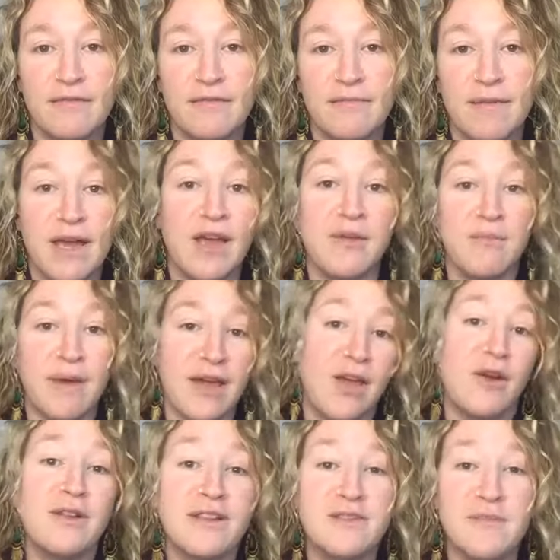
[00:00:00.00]
my my
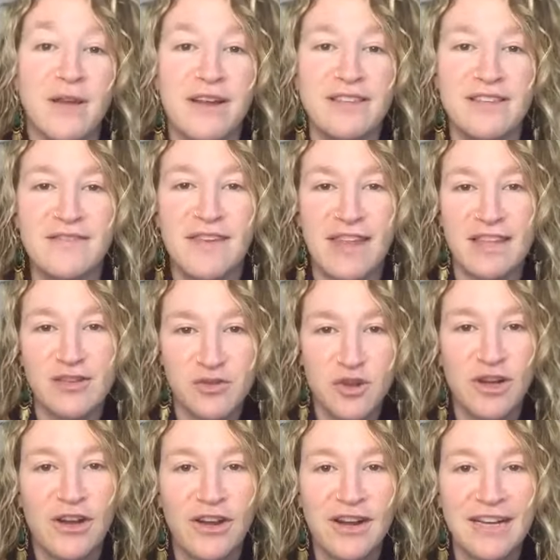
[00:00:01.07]
own experience of getting
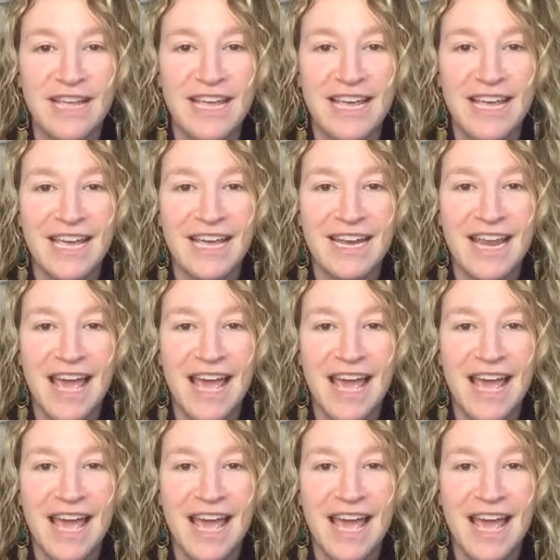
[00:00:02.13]
triggered in